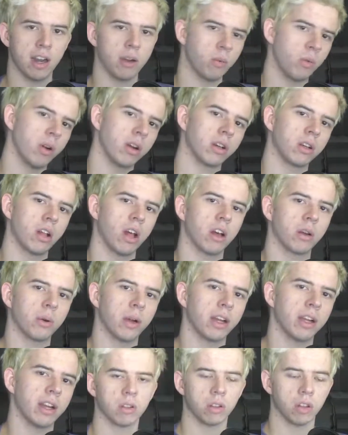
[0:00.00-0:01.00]
at 1 o'clock
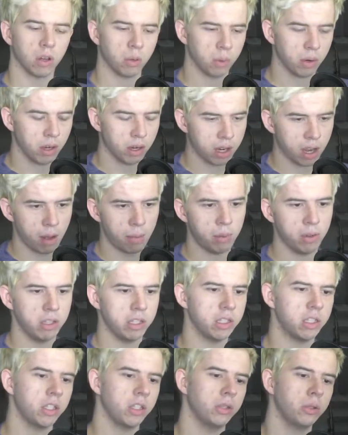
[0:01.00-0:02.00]
right now. There were a couple
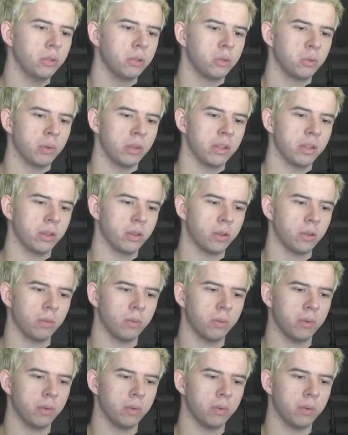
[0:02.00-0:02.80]
of issues with